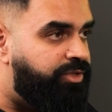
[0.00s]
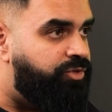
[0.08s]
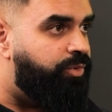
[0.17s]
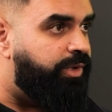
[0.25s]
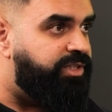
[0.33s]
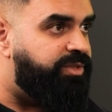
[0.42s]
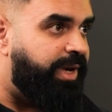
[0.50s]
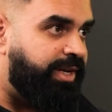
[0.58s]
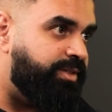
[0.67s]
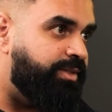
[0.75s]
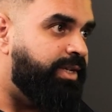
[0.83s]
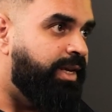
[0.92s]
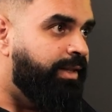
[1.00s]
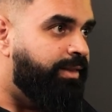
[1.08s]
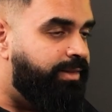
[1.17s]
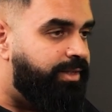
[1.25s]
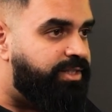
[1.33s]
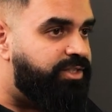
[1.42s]
is doing inspections,
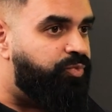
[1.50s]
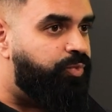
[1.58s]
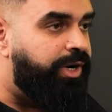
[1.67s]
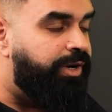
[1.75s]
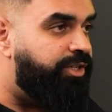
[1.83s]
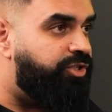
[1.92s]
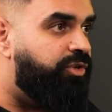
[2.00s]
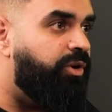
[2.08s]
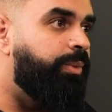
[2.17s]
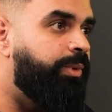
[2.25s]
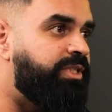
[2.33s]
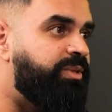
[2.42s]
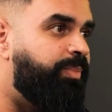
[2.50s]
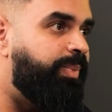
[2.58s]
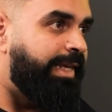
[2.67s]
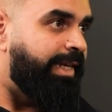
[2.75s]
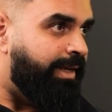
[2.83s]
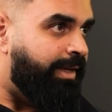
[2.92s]
this is where it should always
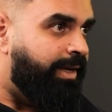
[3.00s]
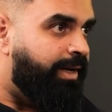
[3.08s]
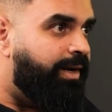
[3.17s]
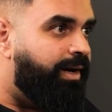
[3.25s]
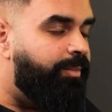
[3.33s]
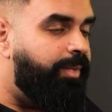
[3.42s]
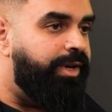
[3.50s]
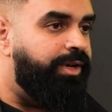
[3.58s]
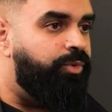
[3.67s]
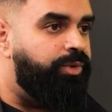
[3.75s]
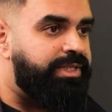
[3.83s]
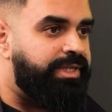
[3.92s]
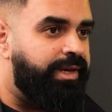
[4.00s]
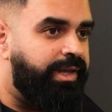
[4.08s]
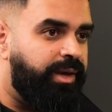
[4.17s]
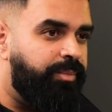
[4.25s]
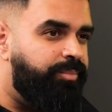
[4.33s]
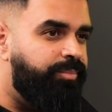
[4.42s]
be. I know it's going to
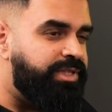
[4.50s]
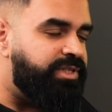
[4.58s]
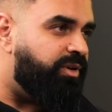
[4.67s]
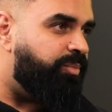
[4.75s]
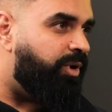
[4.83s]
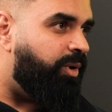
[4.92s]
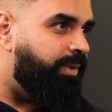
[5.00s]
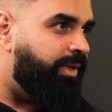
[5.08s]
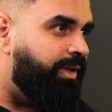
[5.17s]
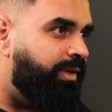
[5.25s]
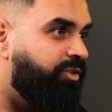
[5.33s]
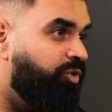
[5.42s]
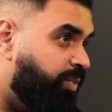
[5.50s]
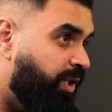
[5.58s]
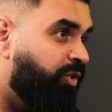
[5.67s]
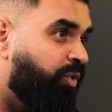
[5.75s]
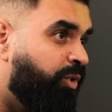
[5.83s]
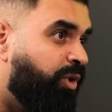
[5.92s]
get busier probably. You'd
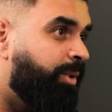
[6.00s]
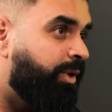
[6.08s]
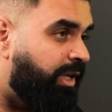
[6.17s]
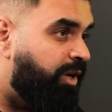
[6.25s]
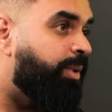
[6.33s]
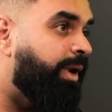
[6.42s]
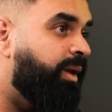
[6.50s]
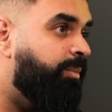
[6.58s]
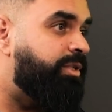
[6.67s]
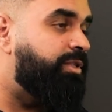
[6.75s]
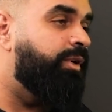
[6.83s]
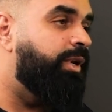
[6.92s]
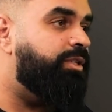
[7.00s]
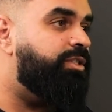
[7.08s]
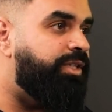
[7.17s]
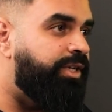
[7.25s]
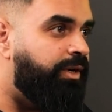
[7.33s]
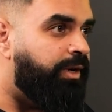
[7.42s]
probably know more about that. It'll probably get busier
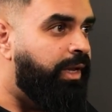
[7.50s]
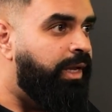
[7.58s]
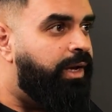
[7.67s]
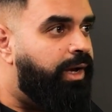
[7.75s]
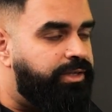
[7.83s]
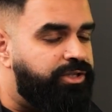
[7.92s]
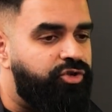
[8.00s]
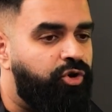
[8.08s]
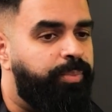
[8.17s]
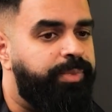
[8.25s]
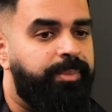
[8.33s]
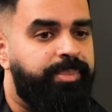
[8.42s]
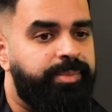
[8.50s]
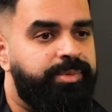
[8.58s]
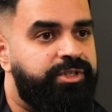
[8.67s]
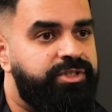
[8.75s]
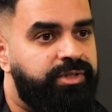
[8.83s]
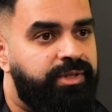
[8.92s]
next year. I just hope that people
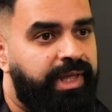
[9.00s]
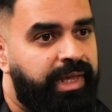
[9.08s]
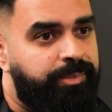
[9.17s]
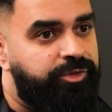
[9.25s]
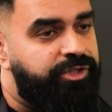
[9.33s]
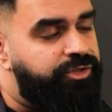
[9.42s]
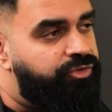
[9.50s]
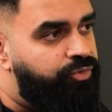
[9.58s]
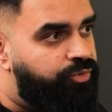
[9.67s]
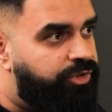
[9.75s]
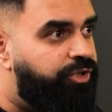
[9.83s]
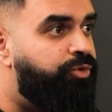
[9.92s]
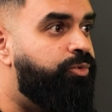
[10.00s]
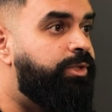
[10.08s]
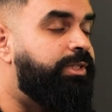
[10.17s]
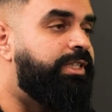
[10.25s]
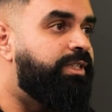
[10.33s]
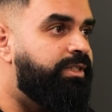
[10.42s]
are still able to do their due
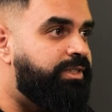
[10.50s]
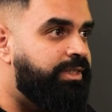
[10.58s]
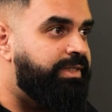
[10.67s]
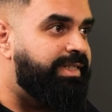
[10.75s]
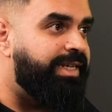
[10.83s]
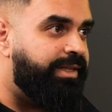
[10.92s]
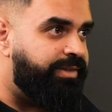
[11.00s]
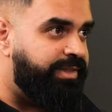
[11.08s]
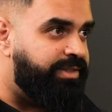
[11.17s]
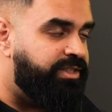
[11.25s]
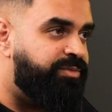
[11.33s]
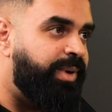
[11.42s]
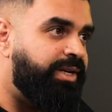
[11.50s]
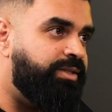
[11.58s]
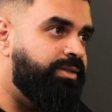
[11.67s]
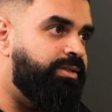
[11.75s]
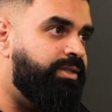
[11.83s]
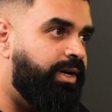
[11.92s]
diligence, get these
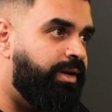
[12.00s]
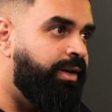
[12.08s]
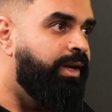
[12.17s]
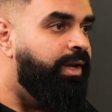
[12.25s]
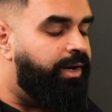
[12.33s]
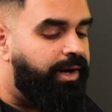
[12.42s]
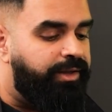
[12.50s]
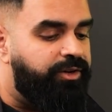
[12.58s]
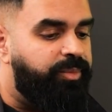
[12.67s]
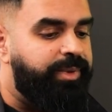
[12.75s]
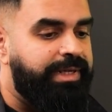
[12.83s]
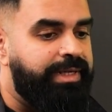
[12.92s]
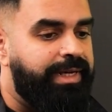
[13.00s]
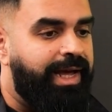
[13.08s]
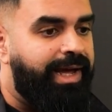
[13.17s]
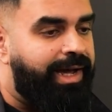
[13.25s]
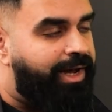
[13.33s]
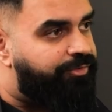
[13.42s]
inspections done, either be
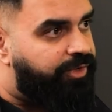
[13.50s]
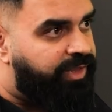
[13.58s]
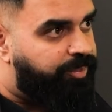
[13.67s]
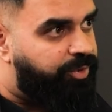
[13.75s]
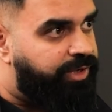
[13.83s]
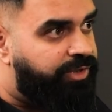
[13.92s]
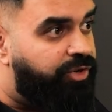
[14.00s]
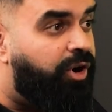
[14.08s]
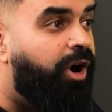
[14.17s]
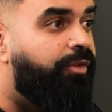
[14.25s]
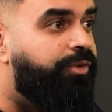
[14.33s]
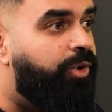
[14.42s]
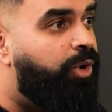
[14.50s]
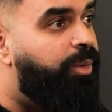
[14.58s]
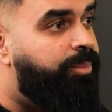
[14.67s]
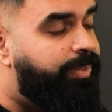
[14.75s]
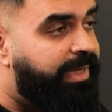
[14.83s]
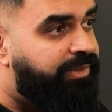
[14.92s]
after they put in their offer or
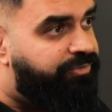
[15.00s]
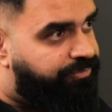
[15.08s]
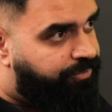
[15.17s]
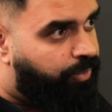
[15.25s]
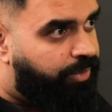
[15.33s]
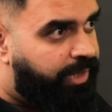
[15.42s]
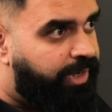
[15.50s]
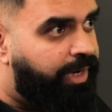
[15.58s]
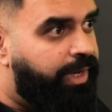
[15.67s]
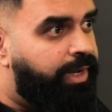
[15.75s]
before,